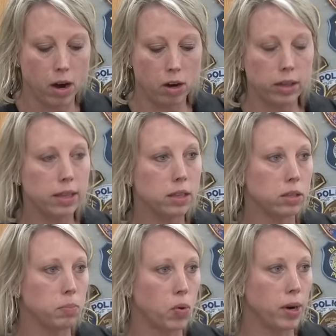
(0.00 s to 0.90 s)
Early
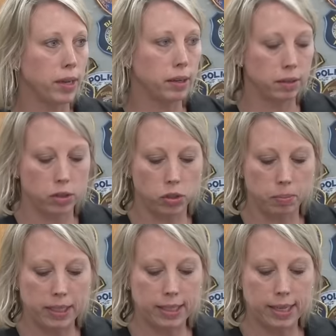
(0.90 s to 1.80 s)
this morning, two
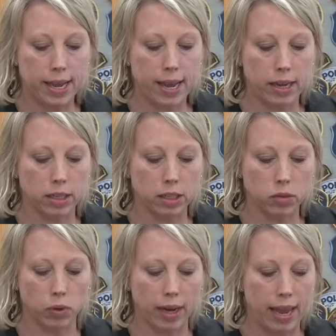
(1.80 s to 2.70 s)
BCA
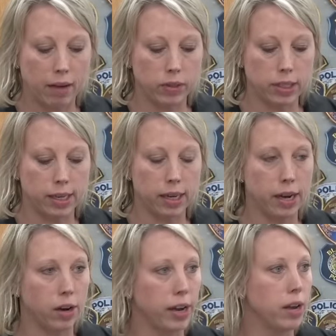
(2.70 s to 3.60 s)
agents were canvassing an
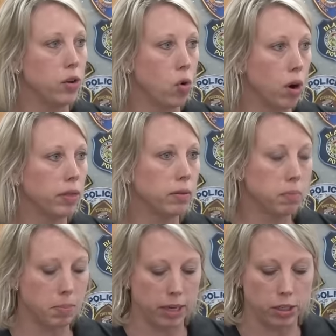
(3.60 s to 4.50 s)
area north of
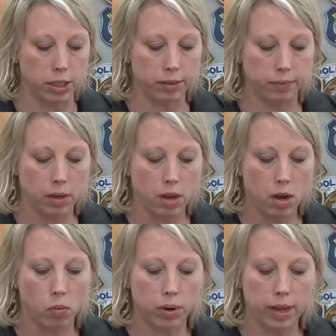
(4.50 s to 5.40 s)
Bemidji
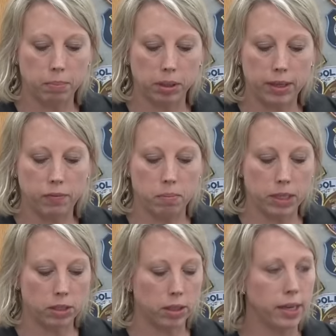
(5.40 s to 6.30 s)
where they believed
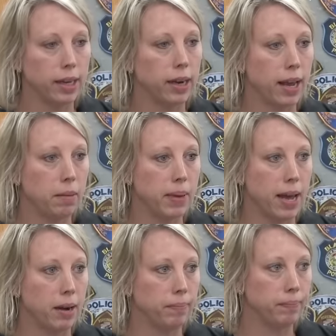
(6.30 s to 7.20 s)
Mr. Kinn had
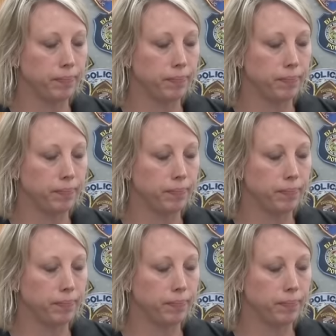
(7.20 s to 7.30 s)
been.